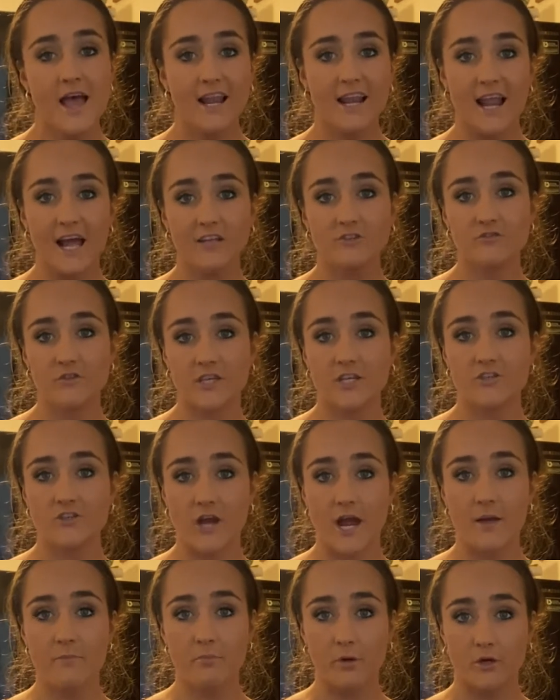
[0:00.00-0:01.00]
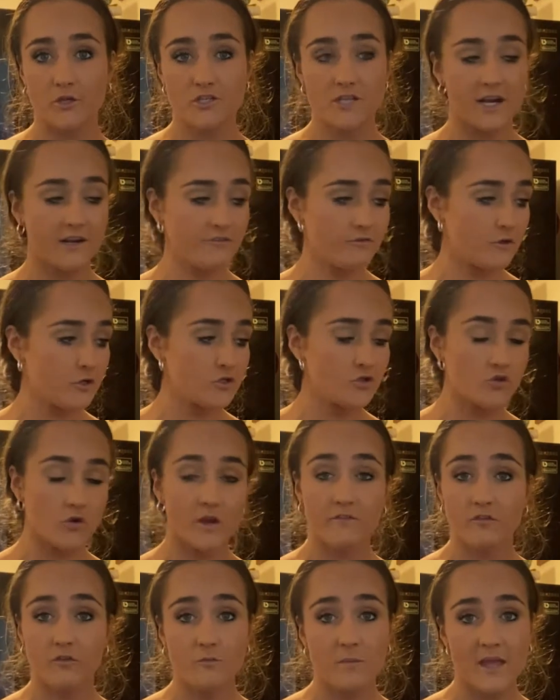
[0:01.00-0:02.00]
let's really try and push that.
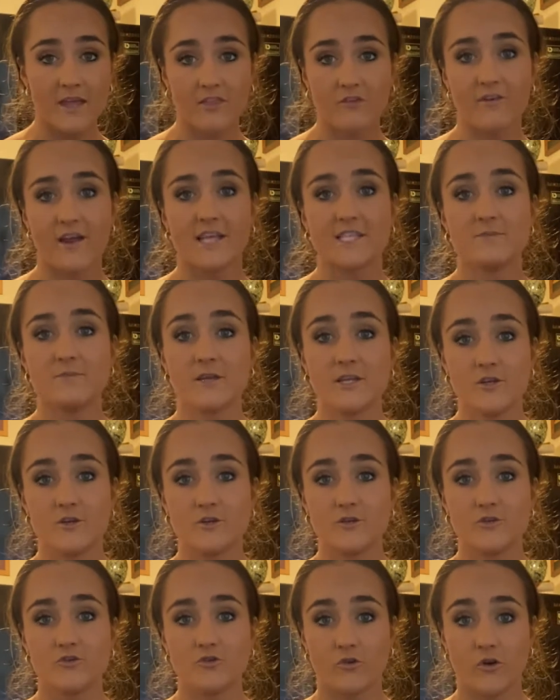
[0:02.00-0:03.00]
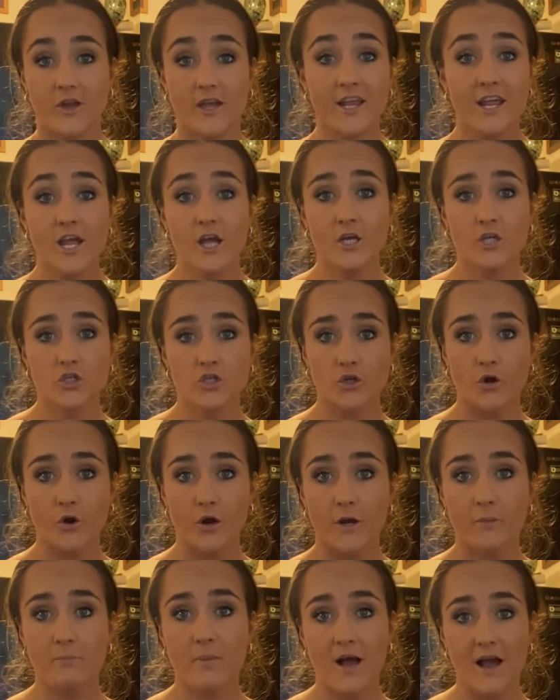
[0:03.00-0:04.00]
If you make a recipe and you enjoy it, share
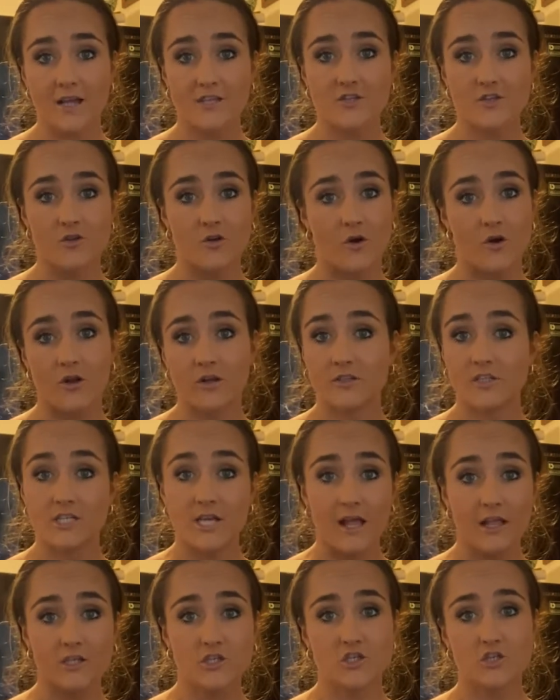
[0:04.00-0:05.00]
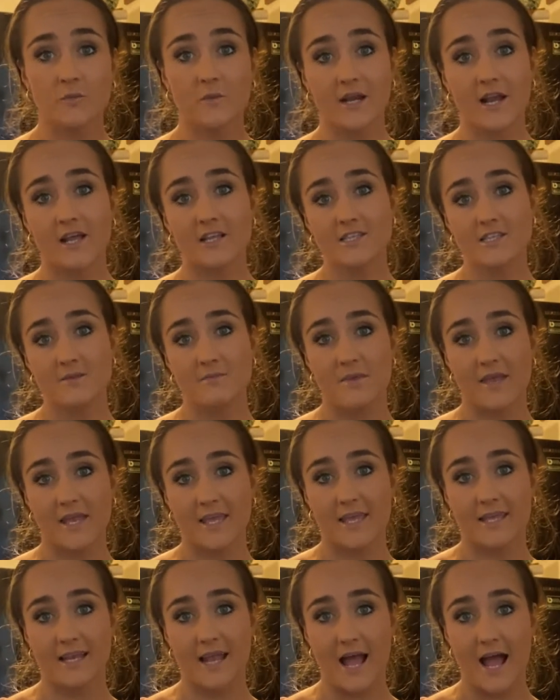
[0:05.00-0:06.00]
it, pass it on, challenge someone else to
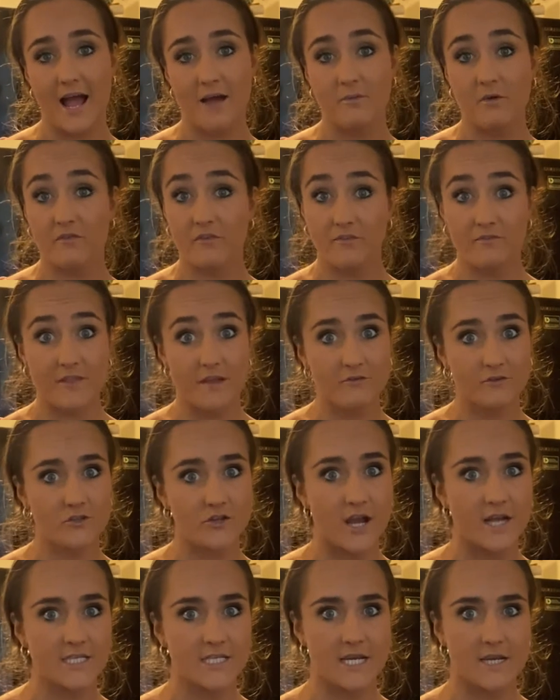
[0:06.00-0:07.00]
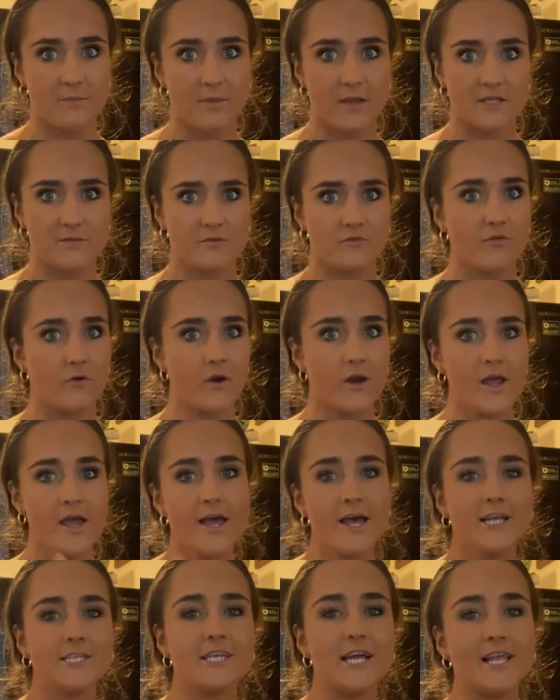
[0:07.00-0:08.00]
make it. If they've never tried chickpeas before,
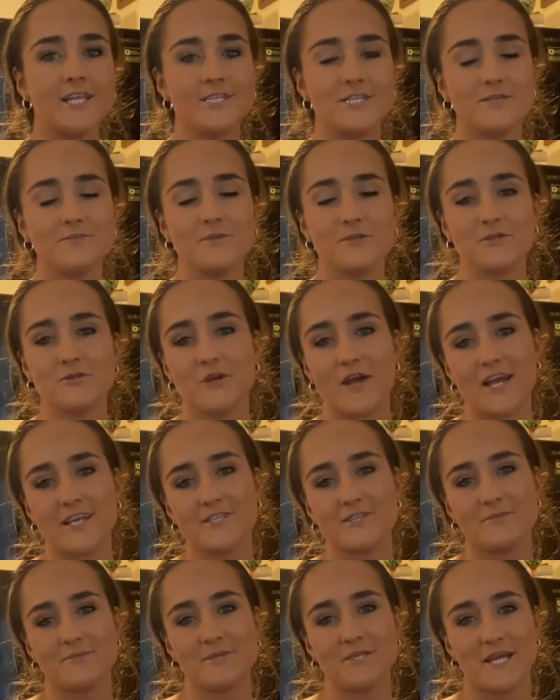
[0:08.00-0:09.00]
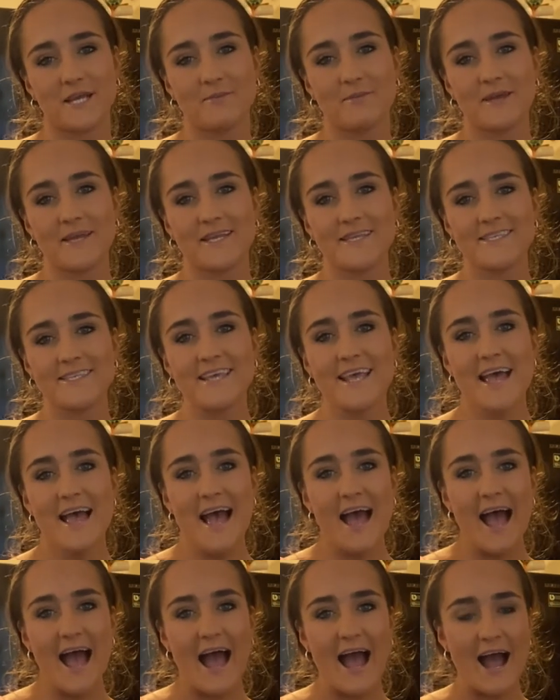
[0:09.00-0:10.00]
challenge them to try some chickpeas.
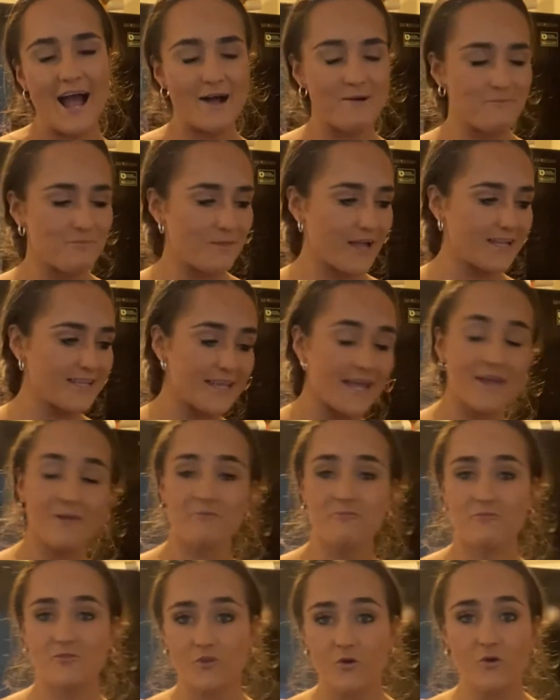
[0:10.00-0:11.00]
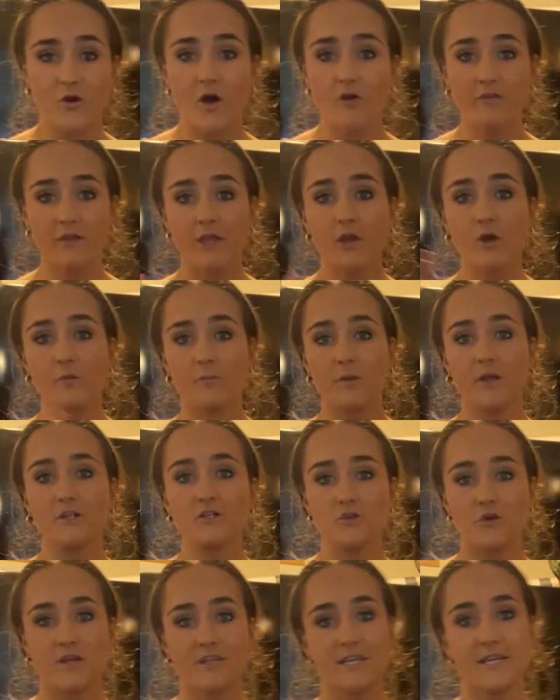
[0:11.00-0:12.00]
And yeah, so I really hope you
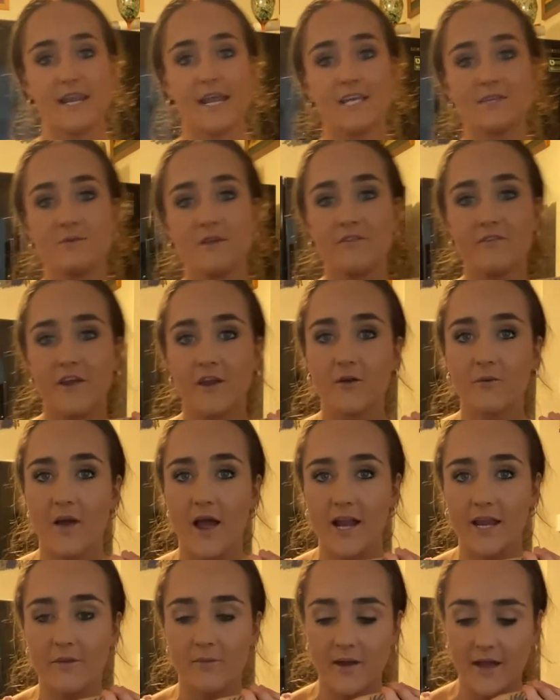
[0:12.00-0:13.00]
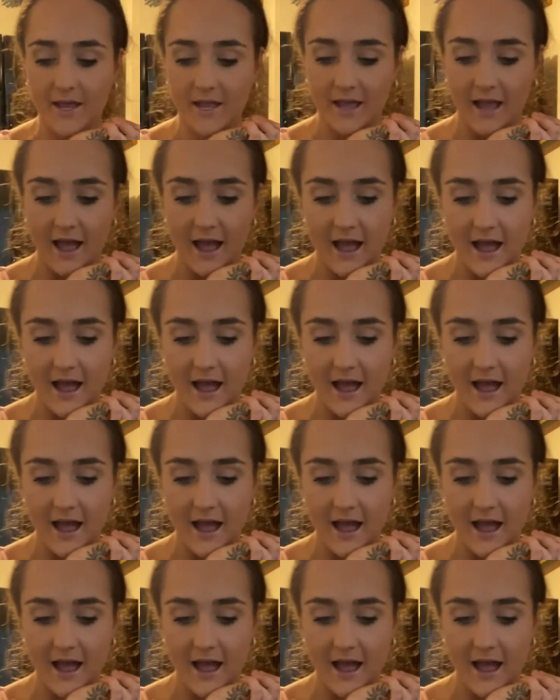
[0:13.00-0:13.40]
enjoyed today's wee video anyway.